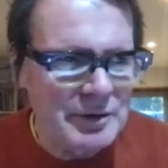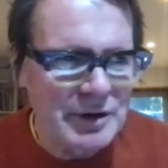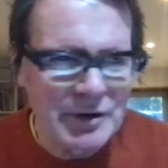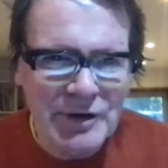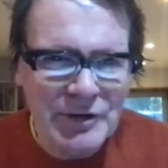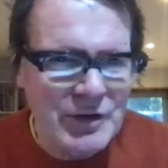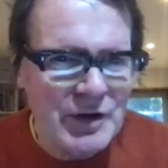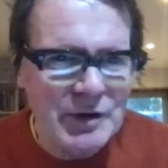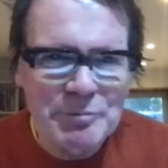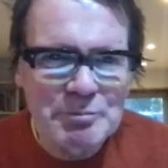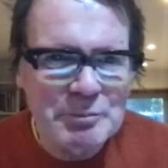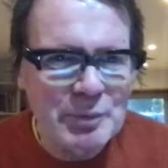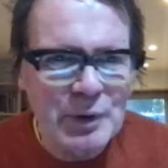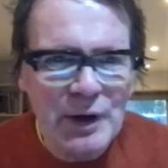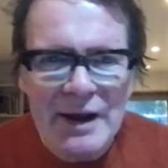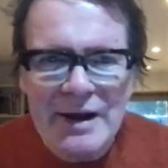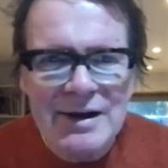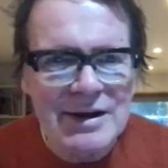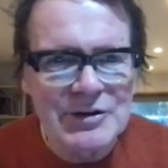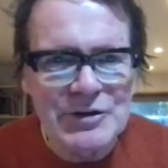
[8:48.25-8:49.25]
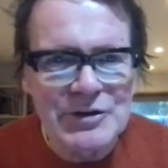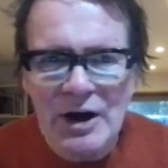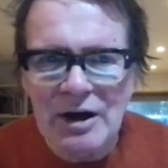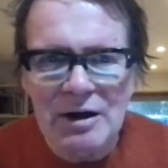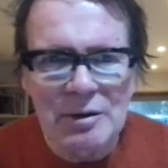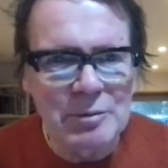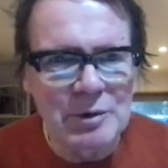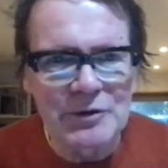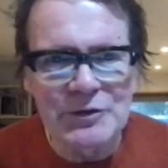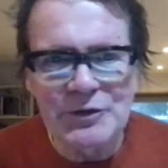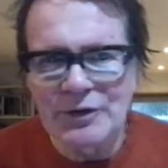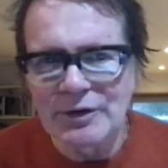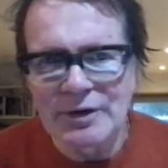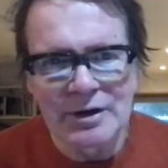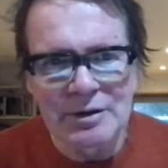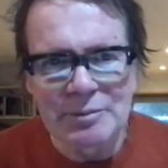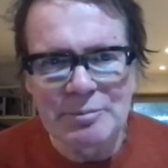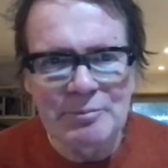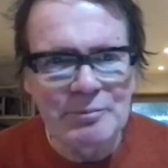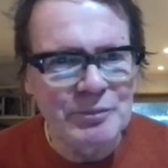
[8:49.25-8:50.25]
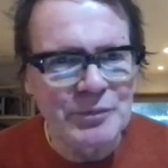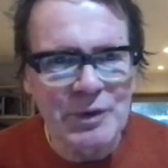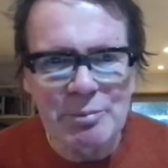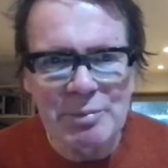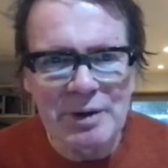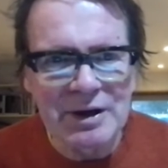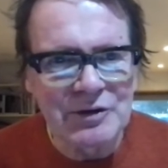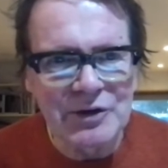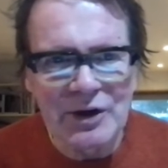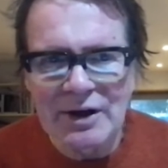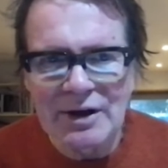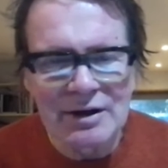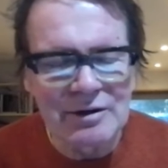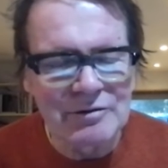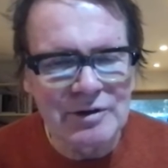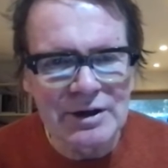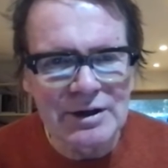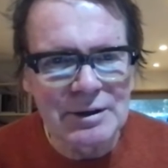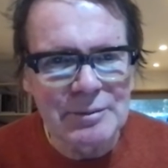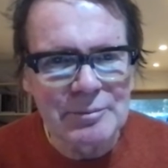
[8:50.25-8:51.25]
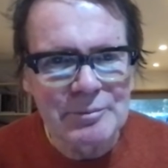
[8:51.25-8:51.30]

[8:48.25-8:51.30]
The playing guitar wasn't the big deal of it.